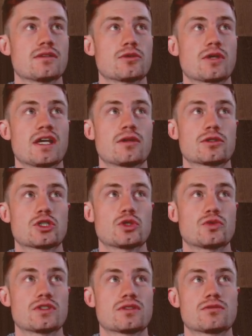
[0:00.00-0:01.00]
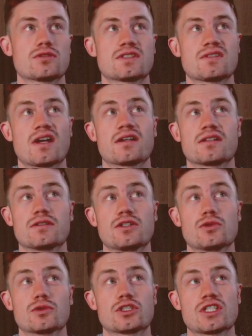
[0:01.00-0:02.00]
You cannot choose to start a
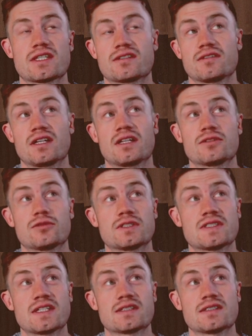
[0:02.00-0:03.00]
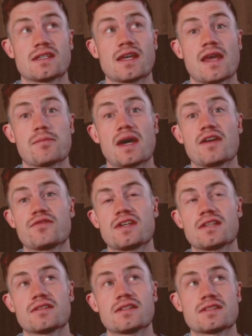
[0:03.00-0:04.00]
new chess 960 game. I
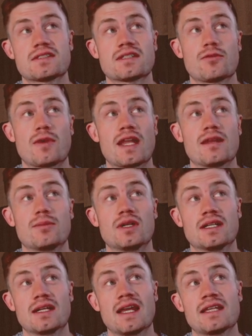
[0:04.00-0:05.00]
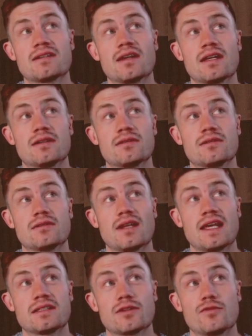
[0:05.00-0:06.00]
think this is available in
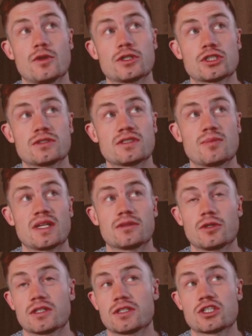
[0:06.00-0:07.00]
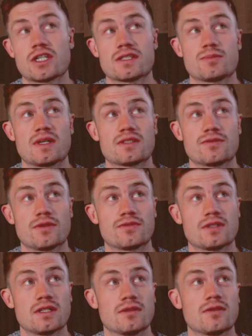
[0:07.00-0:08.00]
later versions, but not in Chessbase
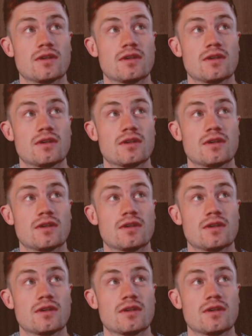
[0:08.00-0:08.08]
15.